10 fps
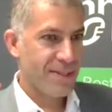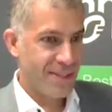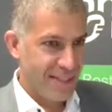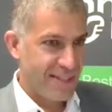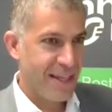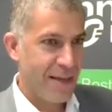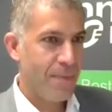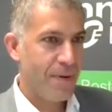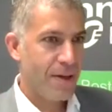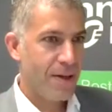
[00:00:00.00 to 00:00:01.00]

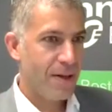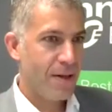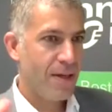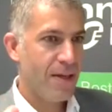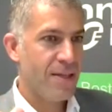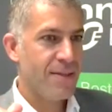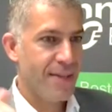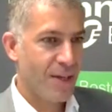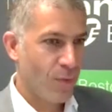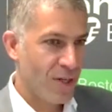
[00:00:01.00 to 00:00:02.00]
system
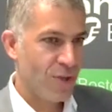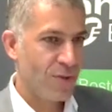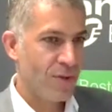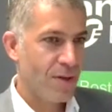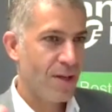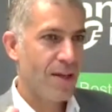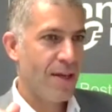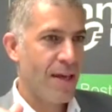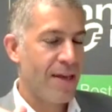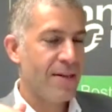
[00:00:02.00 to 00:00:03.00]
integration
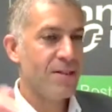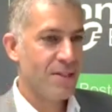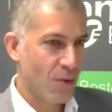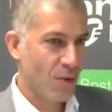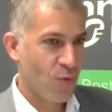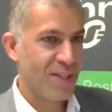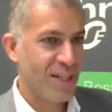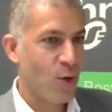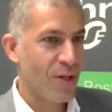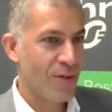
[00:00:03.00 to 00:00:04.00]
and the
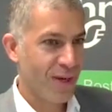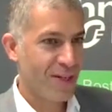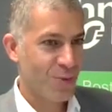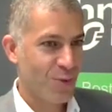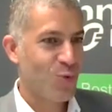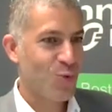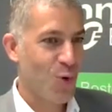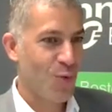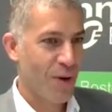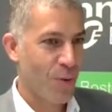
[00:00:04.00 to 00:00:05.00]
critical infrastructure
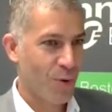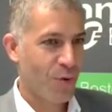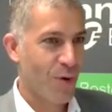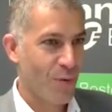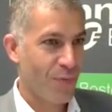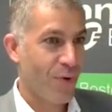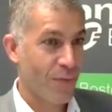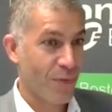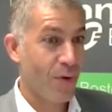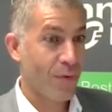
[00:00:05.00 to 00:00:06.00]

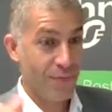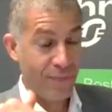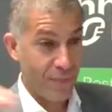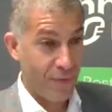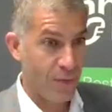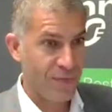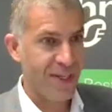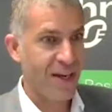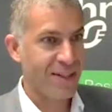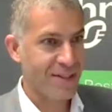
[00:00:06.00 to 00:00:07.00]
of
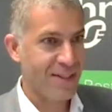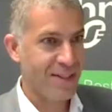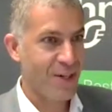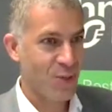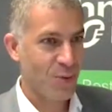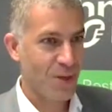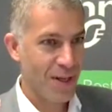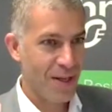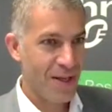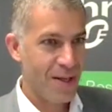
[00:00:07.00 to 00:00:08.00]
their installation.
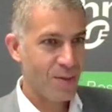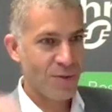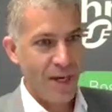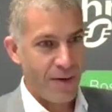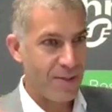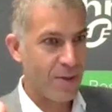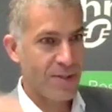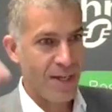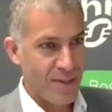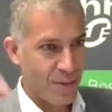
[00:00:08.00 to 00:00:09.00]
So there is
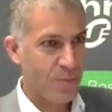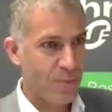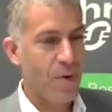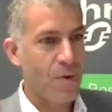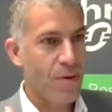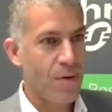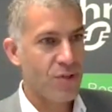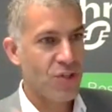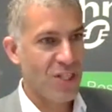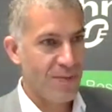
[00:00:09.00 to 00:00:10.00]
a
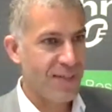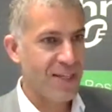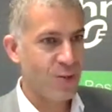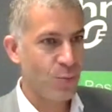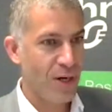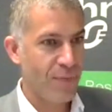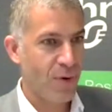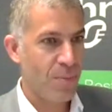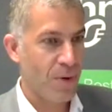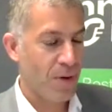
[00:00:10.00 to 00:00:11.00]
shift as well
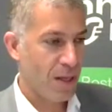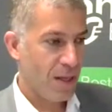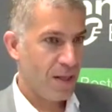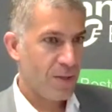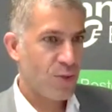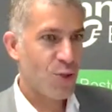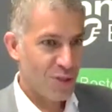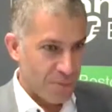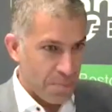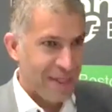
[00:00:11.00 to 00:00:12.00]
from
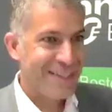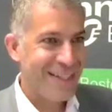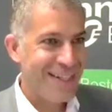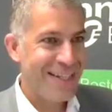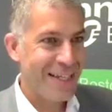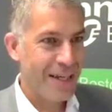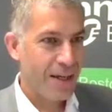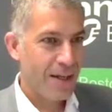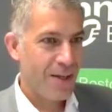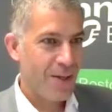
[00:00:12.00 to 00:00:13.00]
just maintaining
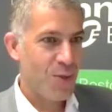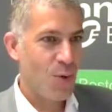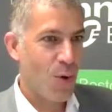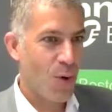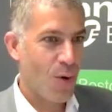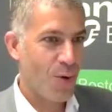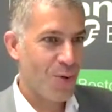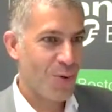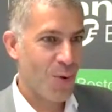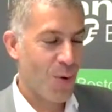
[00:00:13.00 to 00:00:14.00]

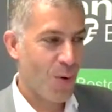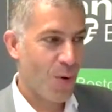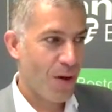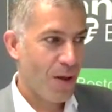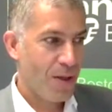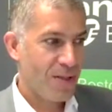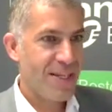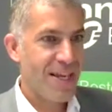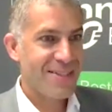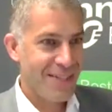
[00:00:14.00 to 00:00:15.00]

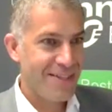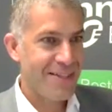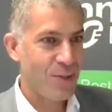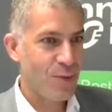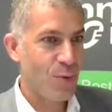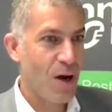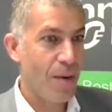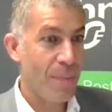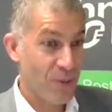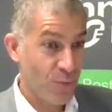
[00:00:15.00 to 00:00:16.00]
the assets that you
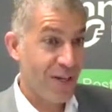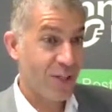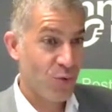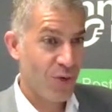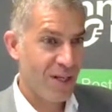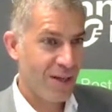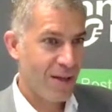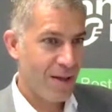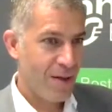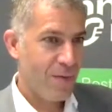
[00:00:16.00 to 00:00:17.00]
are
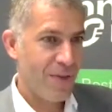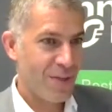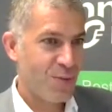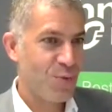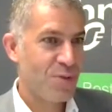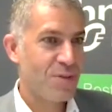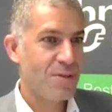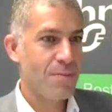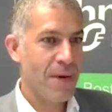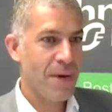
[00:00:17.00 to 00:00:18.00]
manufacturing versus
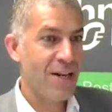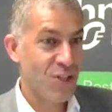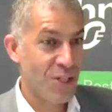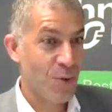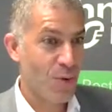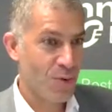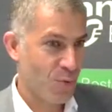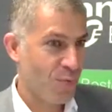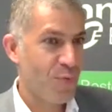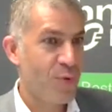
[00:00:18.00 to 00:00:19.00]
managing
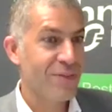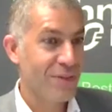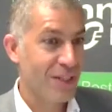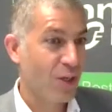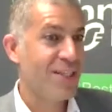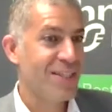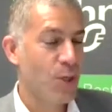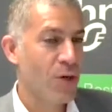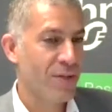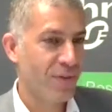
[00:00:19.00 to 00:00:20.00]
the full
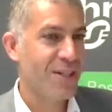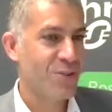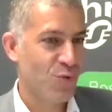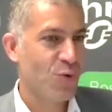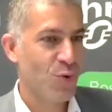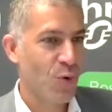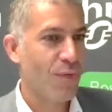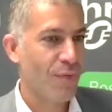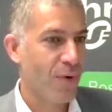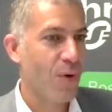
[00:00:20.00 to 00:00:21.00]
critical infrastructure
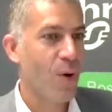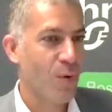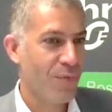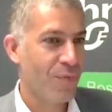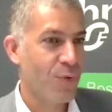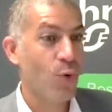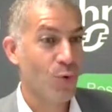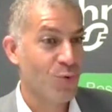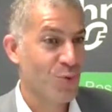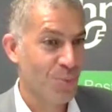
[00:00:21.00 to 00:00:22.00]
of your
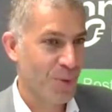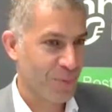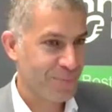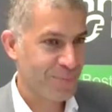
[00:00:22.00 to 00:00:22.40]
customer.